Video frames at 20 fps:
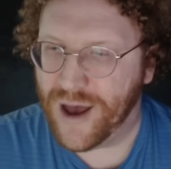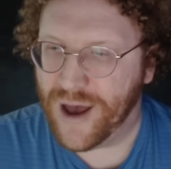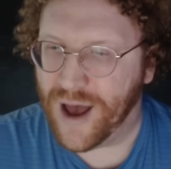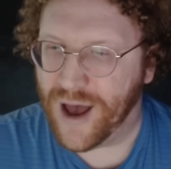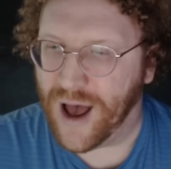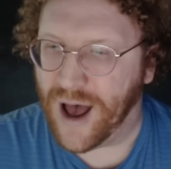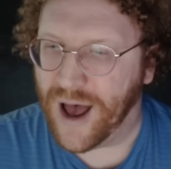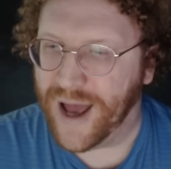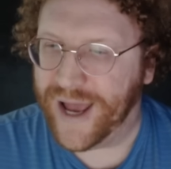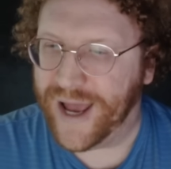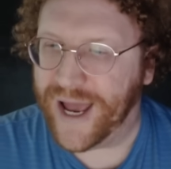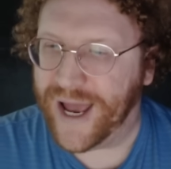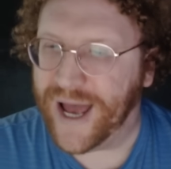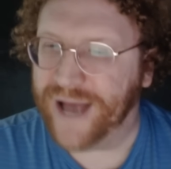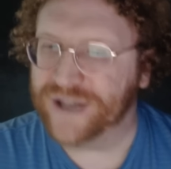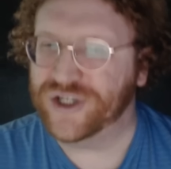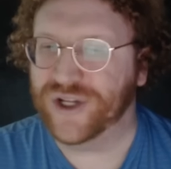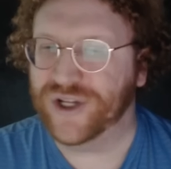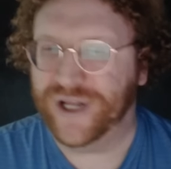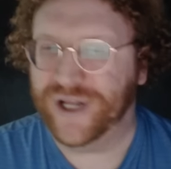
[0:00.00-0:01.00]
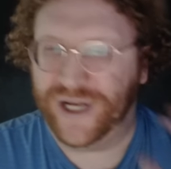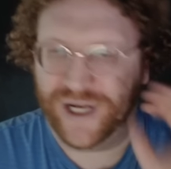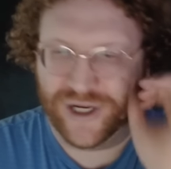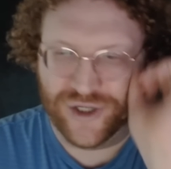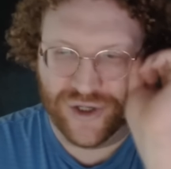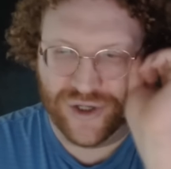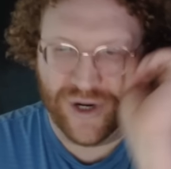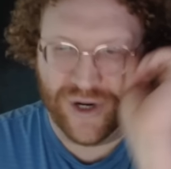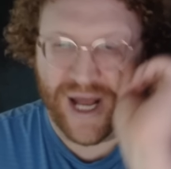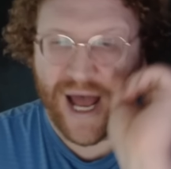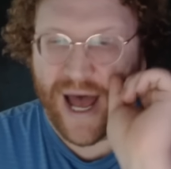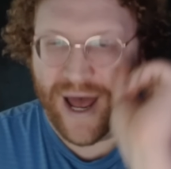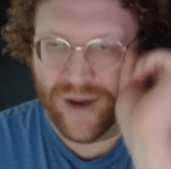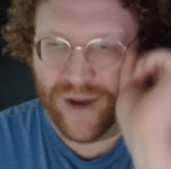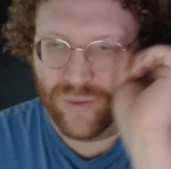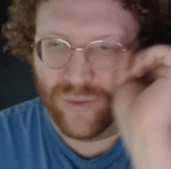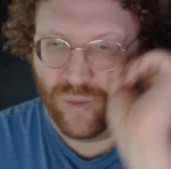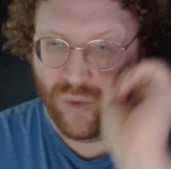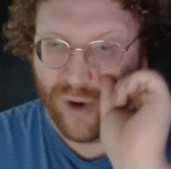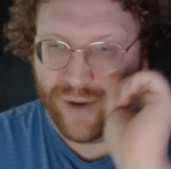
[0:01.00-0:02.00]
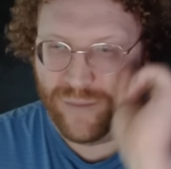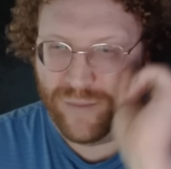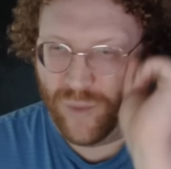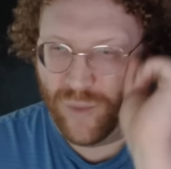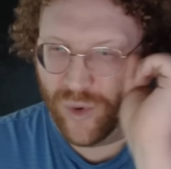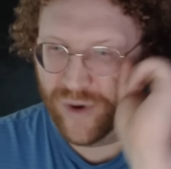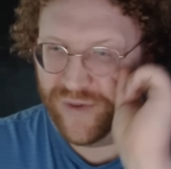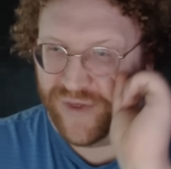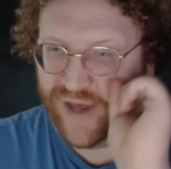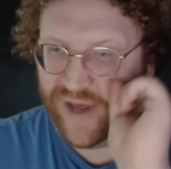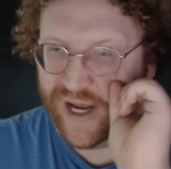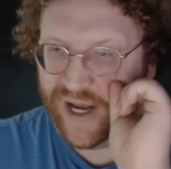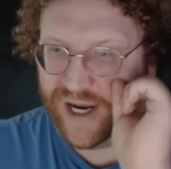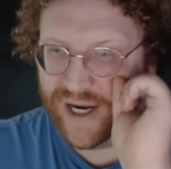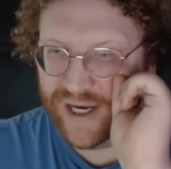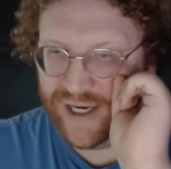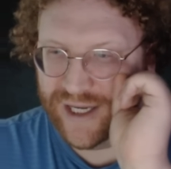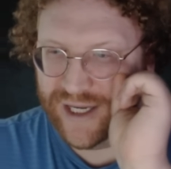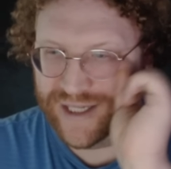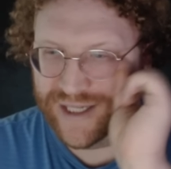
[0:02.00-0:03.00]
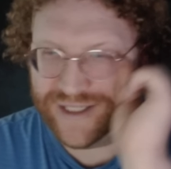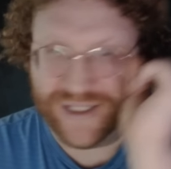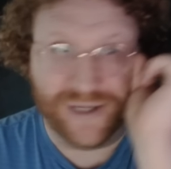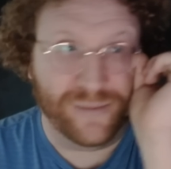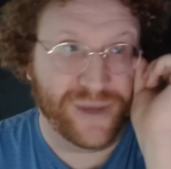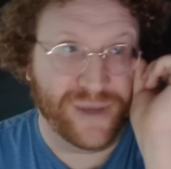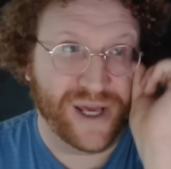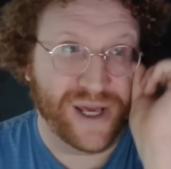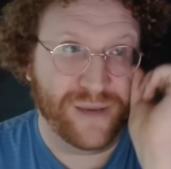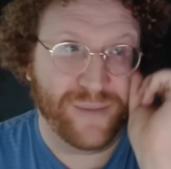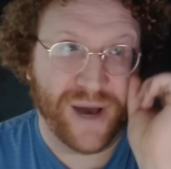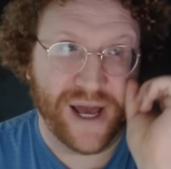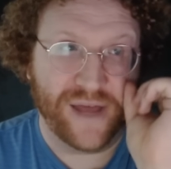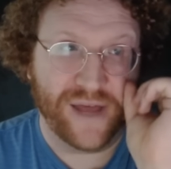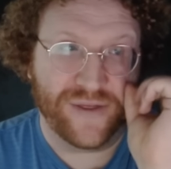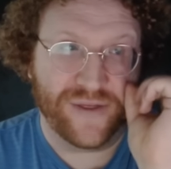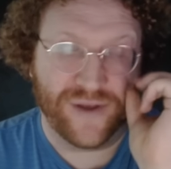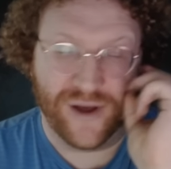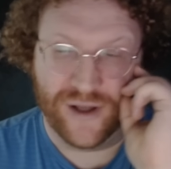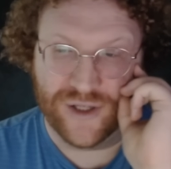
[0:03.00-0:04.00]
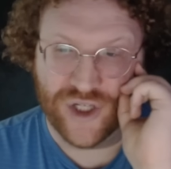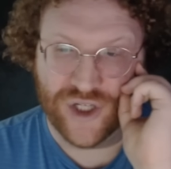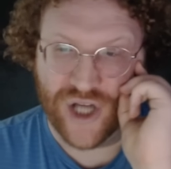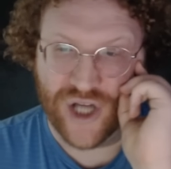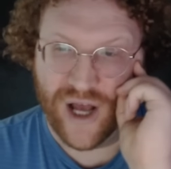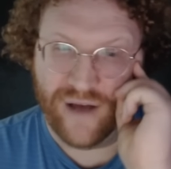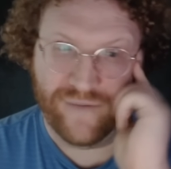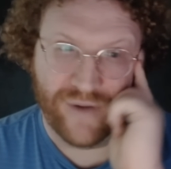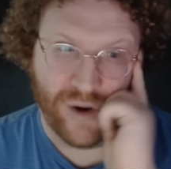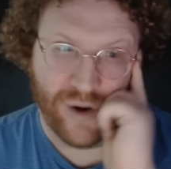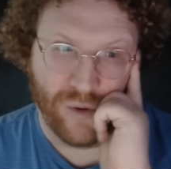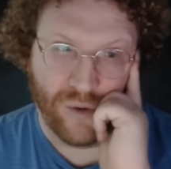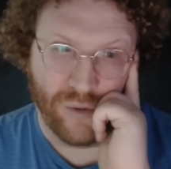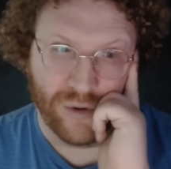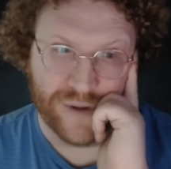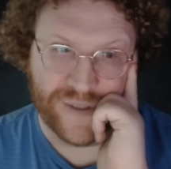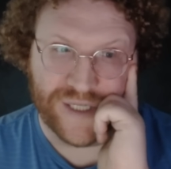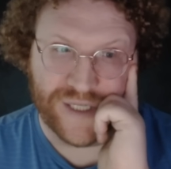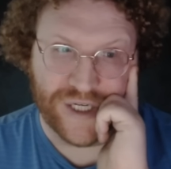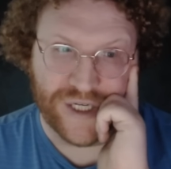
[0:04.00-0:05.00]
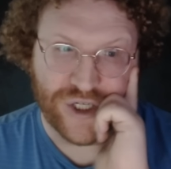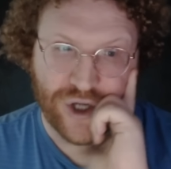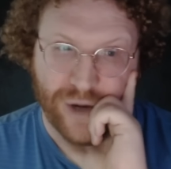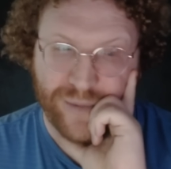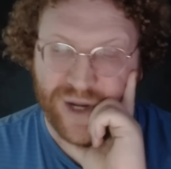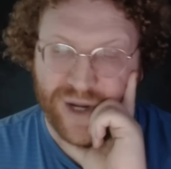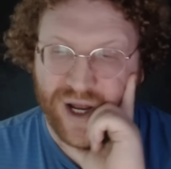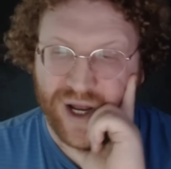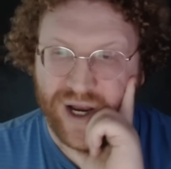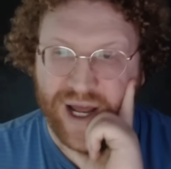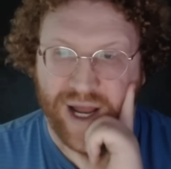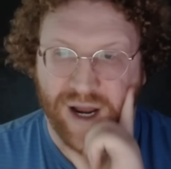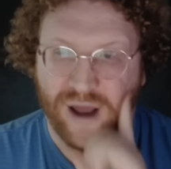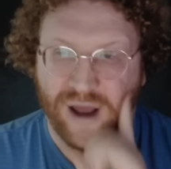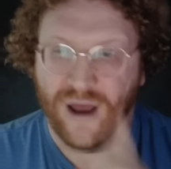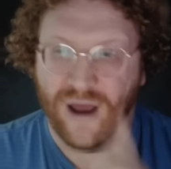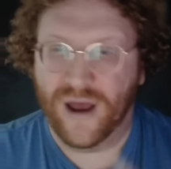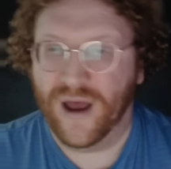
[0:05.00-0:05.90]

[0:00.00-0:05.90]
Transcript: I actually need you to add one more thing, and it needs to be Python, Java, or C#.net.